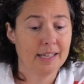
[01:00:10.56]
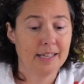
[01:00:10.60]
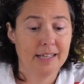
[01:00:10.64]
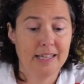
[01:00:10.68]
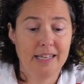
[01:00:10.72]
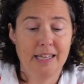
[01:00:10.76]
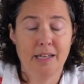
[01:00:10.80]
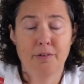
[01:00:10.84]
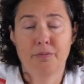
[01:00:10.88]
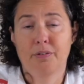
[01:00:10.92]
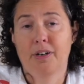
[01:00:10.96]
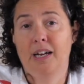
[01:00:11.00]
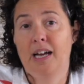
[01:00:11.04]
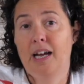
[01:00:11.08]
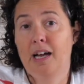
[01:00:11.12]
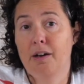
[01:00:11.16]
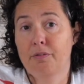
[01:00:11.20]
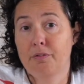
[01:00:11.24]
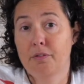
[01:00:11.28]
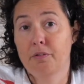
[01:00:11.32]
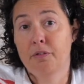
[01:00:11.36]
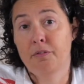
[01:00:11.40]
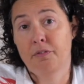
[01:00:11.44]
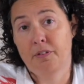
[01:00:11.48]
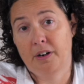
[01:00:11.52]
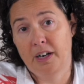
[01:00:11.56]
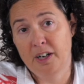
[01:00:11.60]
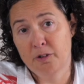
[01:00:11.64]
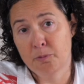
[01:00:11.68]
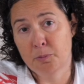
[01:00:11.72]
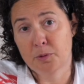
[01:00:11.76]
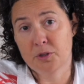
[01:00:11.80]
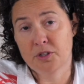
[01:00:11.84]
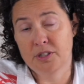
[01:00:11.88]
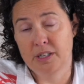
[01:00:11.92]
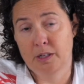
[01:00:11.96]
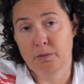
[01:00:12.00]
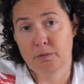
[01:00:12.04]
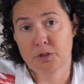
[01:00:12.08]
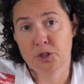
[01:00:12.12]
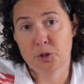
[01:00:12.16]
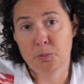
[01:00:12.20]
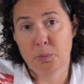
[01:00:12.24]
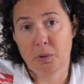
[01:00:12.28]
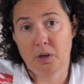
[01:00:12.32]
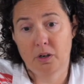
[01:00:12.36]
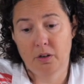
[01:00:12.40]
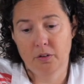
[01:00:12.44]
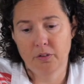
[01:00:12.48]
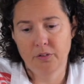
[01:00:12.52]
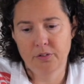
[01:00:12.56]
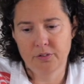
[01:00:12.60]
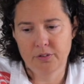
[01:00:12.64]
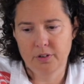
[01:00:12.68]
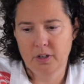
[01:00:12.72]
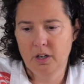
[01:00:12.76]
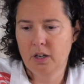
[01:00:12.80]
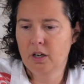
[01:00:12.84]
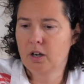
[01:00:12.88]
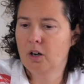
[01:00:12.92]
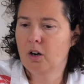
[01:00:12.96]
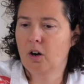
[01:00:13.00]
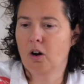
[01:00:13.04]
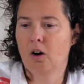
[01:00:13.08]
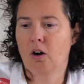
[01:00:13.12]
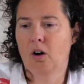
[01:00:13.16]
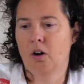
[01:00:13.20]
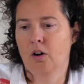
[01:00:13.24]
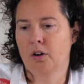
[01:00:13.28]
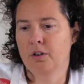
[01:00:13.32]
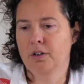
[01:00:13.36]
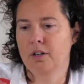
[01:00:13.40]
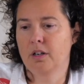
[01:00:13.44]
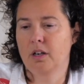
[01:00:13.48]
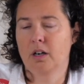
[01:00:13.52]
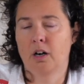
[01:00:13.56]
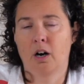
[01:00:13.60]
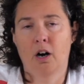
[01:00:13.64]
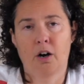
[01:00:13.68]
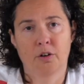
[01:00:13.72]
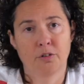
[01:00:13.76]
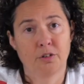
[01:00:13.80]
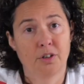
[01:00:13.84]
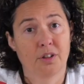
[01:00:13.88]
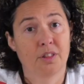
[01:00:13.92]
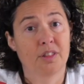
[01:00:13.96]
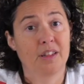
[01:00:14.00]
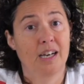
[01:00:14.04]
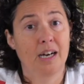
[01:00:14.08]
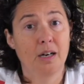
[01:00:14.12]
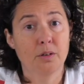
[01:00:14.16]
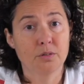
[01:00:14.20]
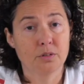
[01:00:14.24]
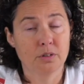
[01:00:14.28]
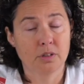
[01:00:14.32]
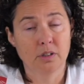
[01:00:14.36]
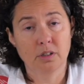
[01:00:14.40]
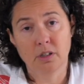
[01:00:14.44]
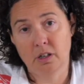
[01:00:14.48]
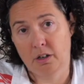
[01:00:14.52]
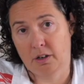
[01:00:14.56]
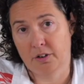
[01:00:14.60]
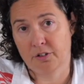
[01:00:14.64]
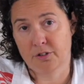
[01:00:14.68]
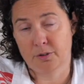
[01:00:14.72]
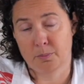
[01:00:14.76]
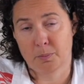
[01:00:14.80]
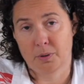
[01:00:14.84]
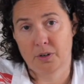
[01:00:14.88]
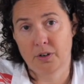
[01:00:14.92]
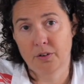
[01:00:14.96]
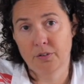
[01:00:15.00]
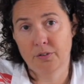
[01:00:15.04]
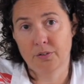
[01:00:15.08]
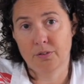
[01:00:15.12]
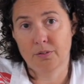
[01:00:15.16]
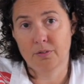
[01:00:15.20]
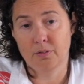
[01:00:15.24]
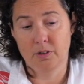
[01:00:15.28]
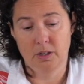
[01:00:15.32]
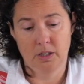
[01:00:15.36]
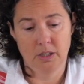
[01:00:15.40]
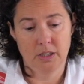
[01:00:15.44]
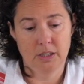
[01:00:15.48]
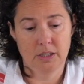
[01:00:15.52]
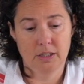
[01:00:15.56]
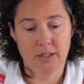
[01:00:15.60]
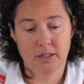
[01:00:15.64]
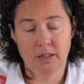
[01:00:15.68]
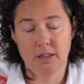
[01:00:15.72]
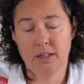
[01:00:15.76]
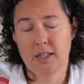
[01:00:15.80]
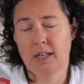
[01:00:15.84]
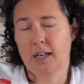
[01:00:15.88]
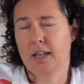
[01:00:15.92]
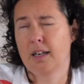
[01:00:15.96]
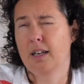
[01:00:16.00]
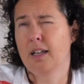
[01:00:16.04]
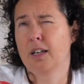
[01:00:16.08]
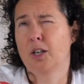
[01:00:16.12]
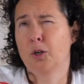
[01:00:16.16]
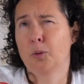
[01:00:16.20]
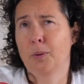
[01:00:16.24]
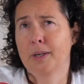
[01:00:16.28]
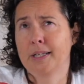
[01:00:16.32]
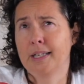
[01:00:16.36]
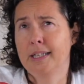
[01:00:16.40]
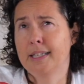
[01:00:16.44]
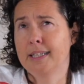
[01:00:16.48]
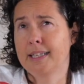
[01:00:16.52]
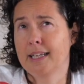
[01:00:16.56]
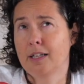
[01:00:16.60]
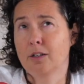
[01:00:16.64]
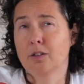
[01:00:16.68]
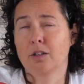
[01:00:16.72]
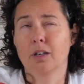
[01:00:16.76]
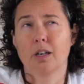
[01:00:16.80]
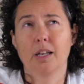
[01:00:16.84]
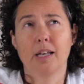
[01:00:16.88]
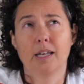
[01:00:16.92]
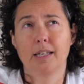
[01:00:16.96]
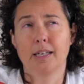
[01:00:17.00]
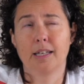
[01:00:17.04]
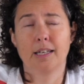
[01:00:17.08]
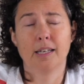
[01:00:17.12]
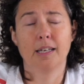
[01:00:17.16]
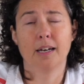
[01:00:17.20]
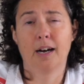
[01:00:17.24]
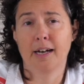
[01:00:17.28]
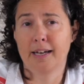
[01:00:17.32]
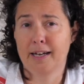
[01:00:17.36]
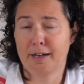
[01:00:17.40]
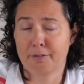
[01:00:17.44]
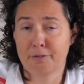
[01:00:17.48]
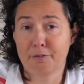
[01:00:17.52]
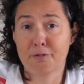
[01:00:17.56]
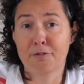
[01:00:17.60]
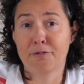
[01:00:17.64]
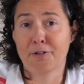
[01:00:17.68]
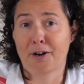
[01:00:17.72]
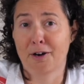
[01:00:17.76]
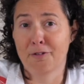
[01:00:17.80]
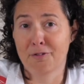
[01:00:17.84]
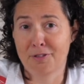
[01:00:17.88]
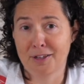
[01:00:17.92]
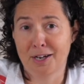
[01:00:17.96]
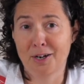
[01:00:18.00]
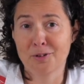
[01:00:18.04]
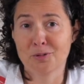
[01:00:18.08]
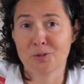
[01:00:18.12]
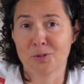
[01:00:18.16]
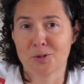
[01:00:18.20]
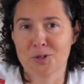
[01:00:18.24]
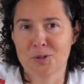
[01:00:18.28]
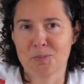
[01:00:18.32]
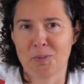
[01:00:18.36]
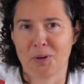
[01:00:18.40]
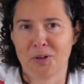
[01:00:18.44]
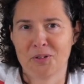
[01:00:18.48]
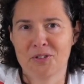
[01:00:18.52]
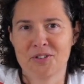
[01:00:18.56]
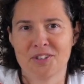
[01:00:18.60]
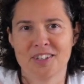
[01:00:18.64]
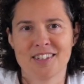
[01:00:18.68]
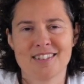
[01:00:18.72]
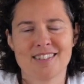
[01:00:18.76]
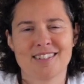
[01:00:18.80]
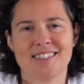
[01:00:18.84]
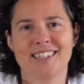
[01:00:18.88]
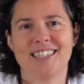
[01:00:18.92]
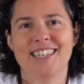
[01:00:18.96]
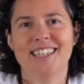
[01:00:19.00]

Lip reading: If I have 5% response on 100,000 customers, then quickly calculating, I have 5,000 responses.